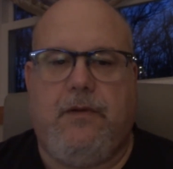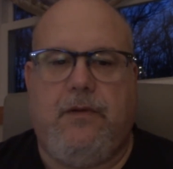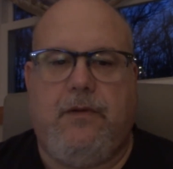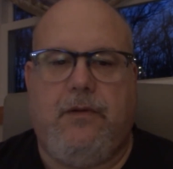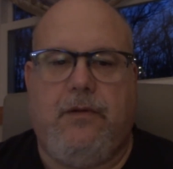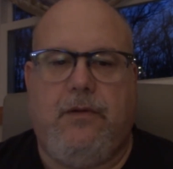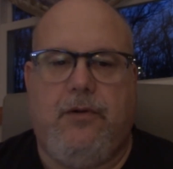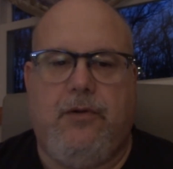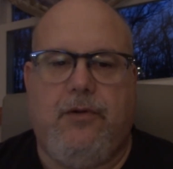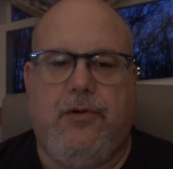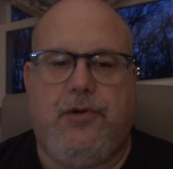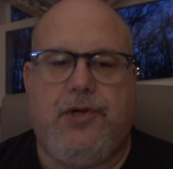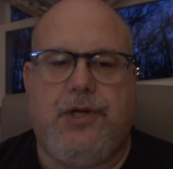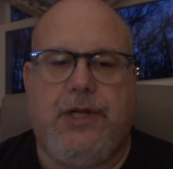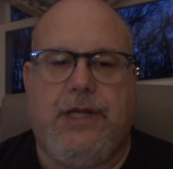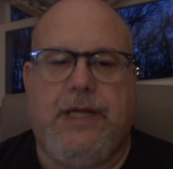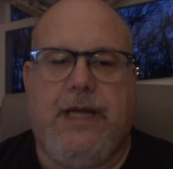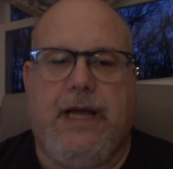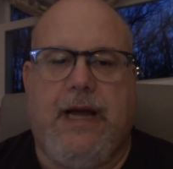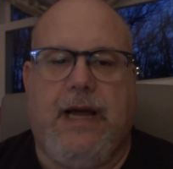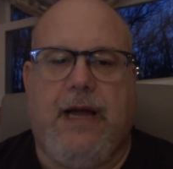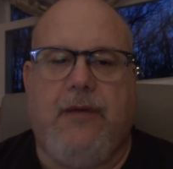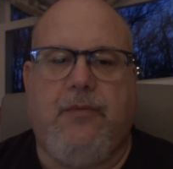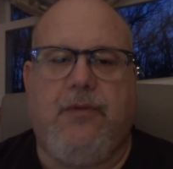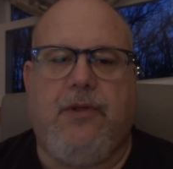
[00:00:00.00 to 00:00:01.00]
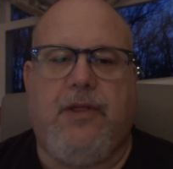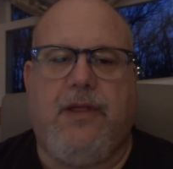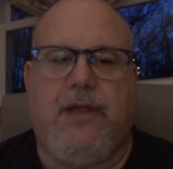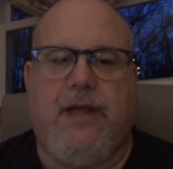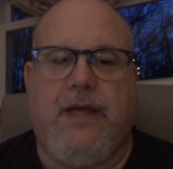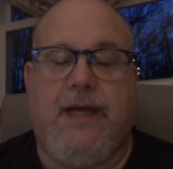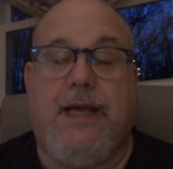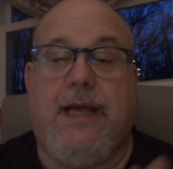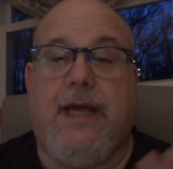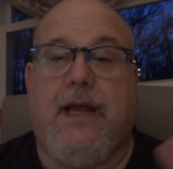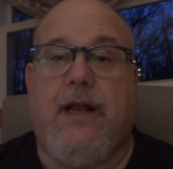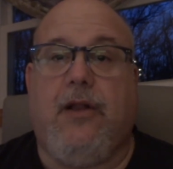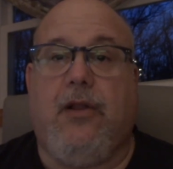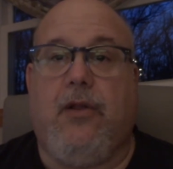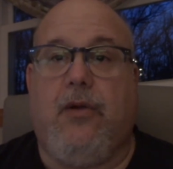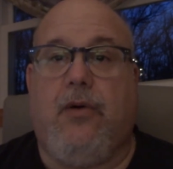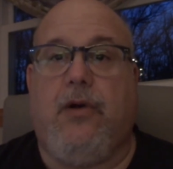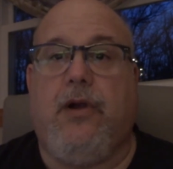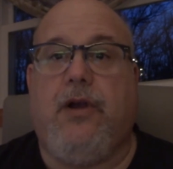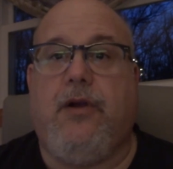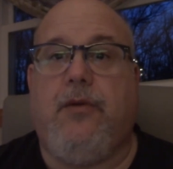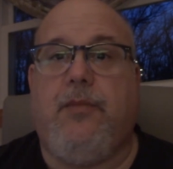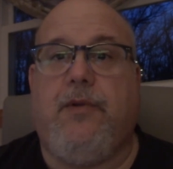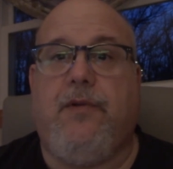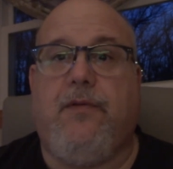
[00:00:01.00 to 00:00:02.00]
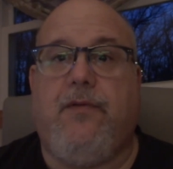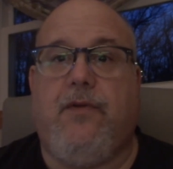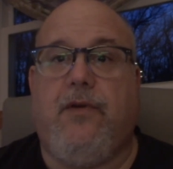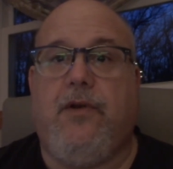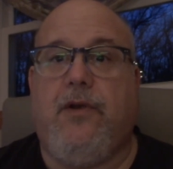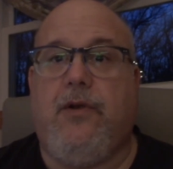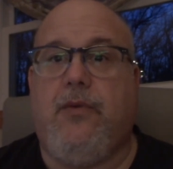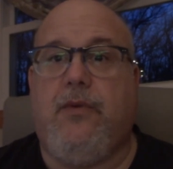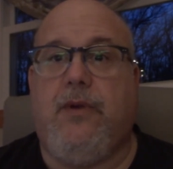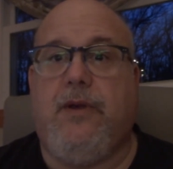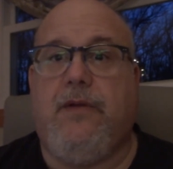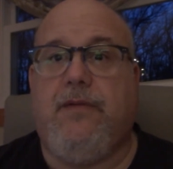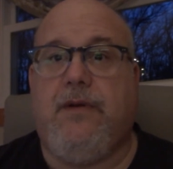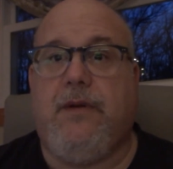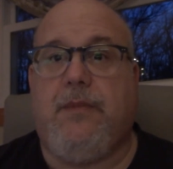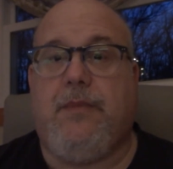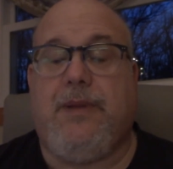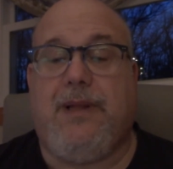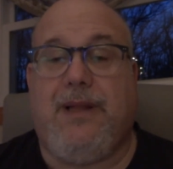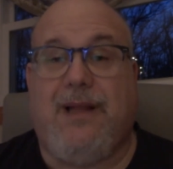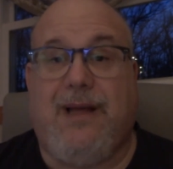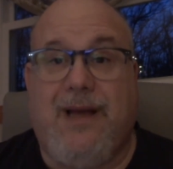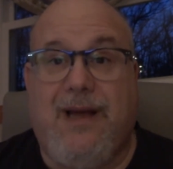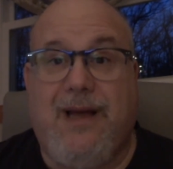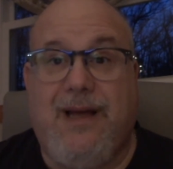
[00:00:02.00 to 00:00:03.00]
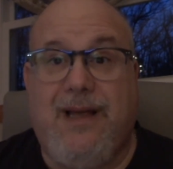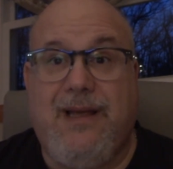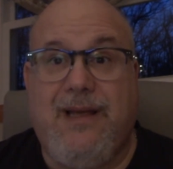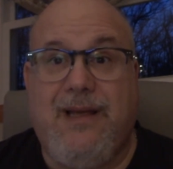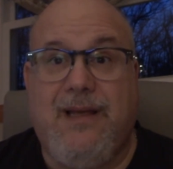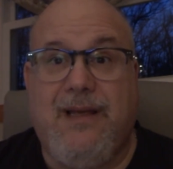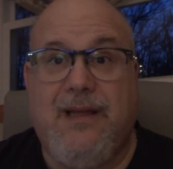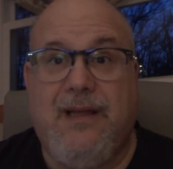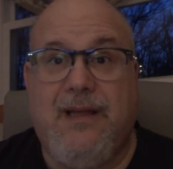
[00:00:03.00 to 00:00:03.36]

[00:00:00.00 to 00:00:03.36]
usually I would say get a lawyer before you even apply,